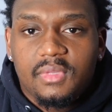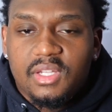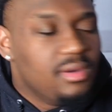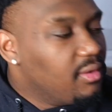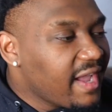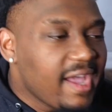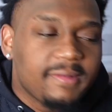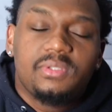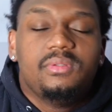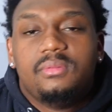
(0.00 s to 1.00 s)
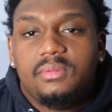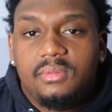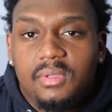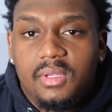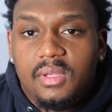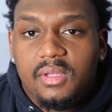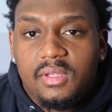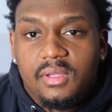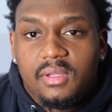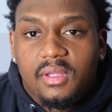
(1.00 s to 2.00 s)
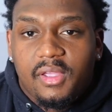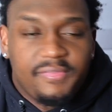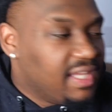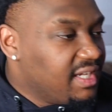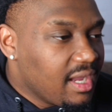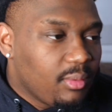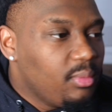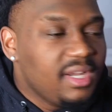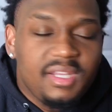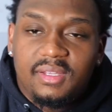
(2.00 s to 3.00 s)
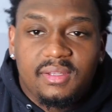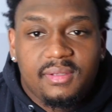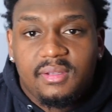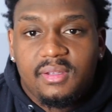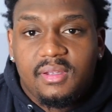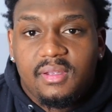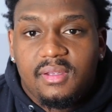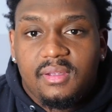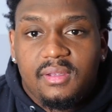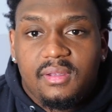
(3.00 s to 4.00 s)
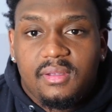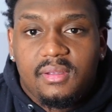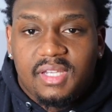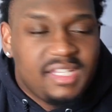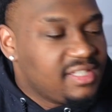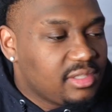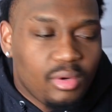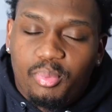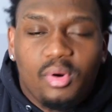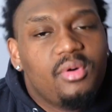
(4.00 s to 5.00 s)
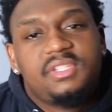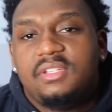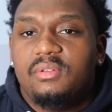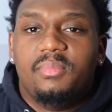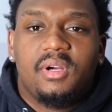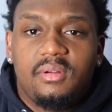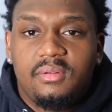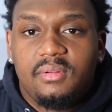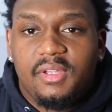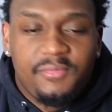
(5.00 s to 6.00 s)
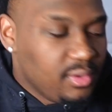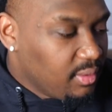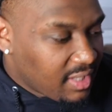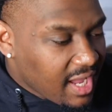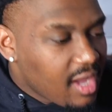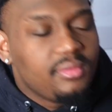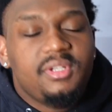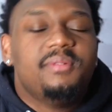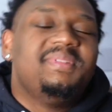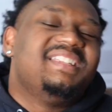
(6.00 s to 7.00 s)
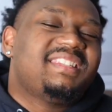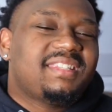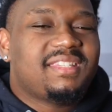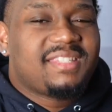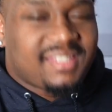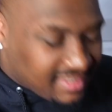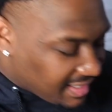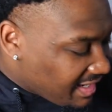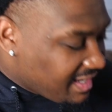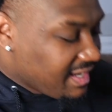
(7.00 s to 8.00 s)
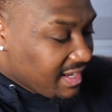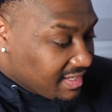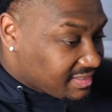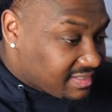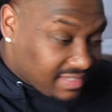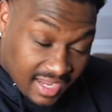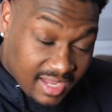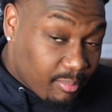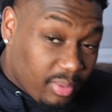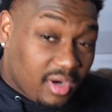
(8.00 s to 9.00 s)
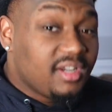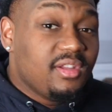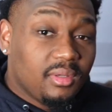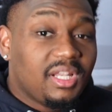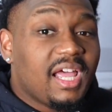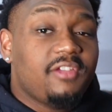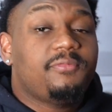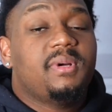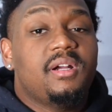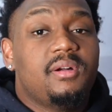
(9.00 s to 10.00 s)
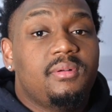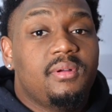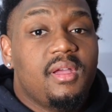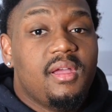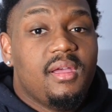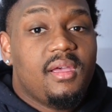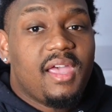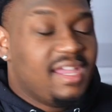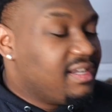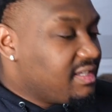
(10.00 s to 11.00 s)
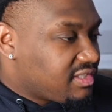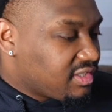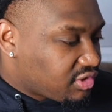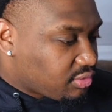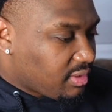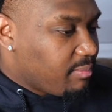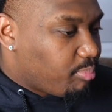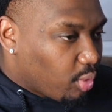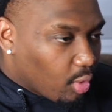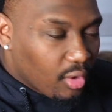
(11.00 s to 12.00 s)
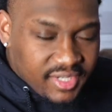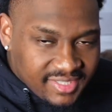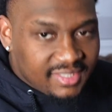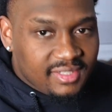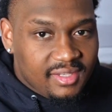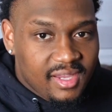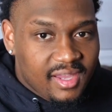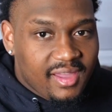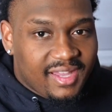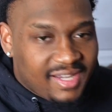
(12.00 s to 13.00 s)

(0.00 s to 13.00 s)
You don't have to. If they not with it, they just go poison you, bro. If you allow them to stay a part of your life, bro, and it's just straight poison, and